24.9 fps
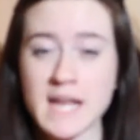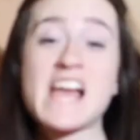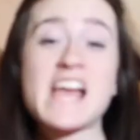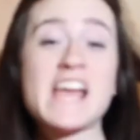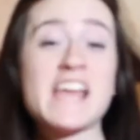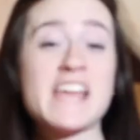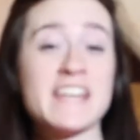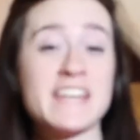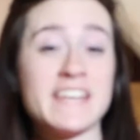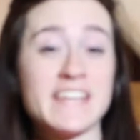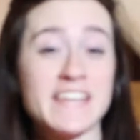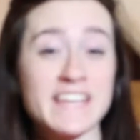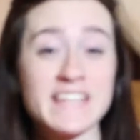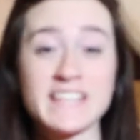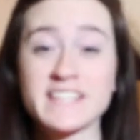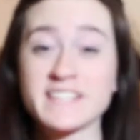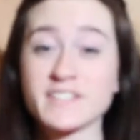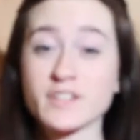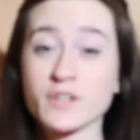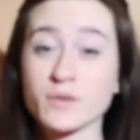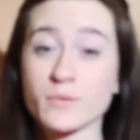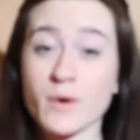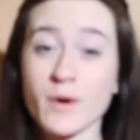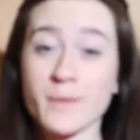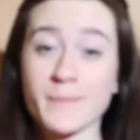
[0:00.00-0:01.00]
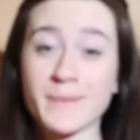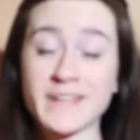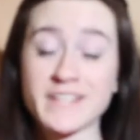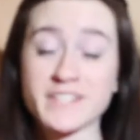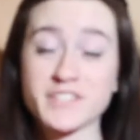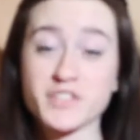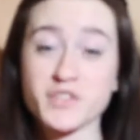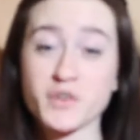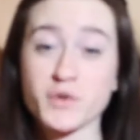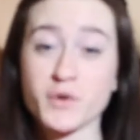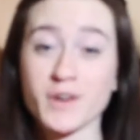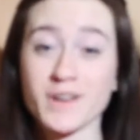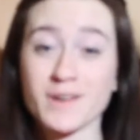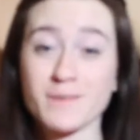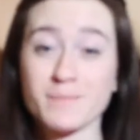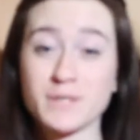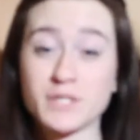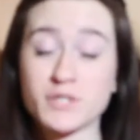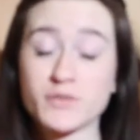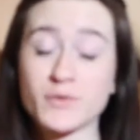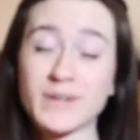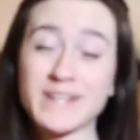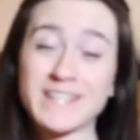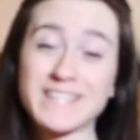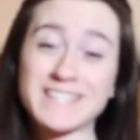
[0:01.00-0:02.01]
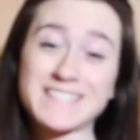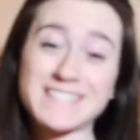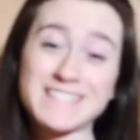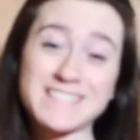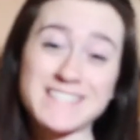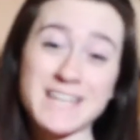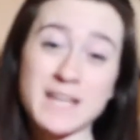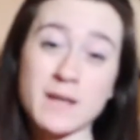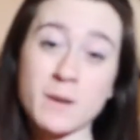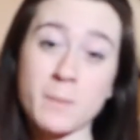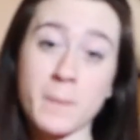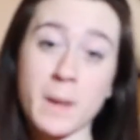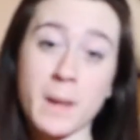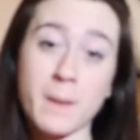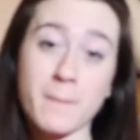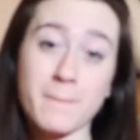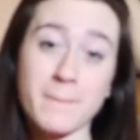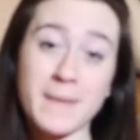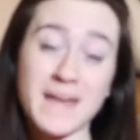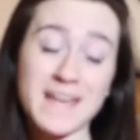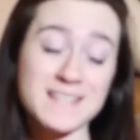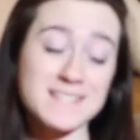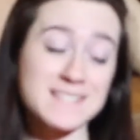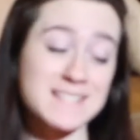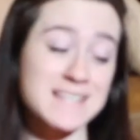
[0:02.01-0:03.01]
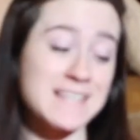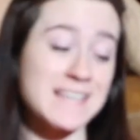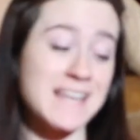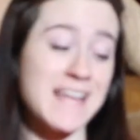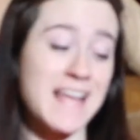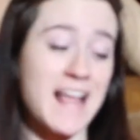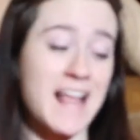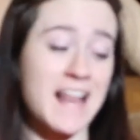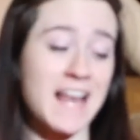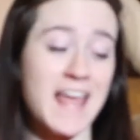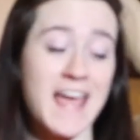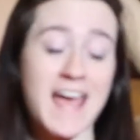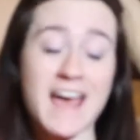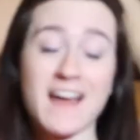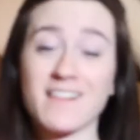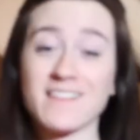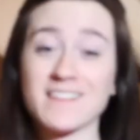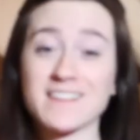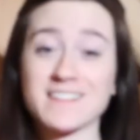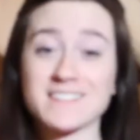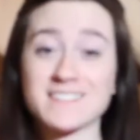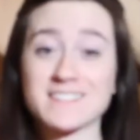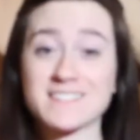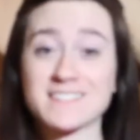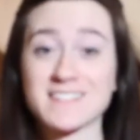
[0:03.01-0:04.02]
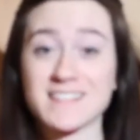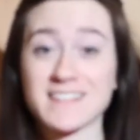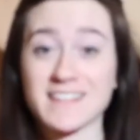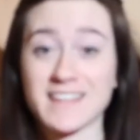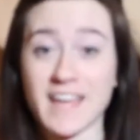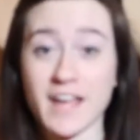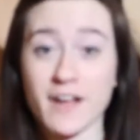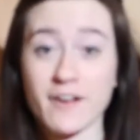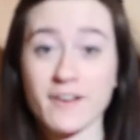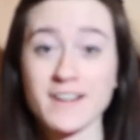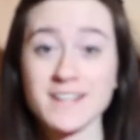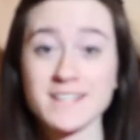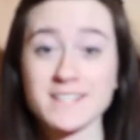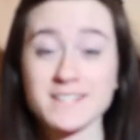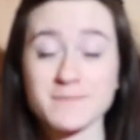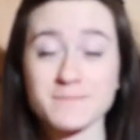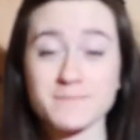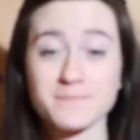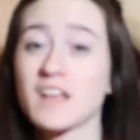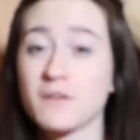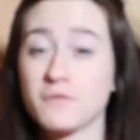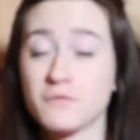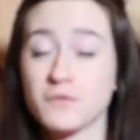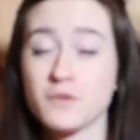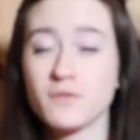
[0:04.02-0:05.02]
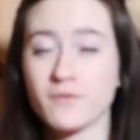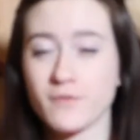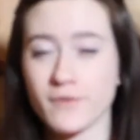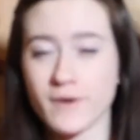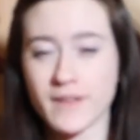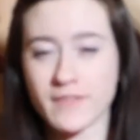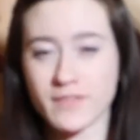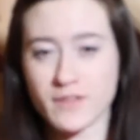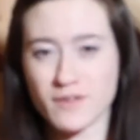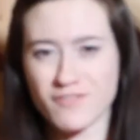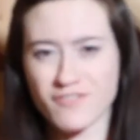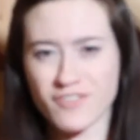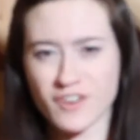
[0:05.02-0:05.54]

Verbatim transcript: and it is a romance story between Tim Mason and Alice Garrett. If you've read the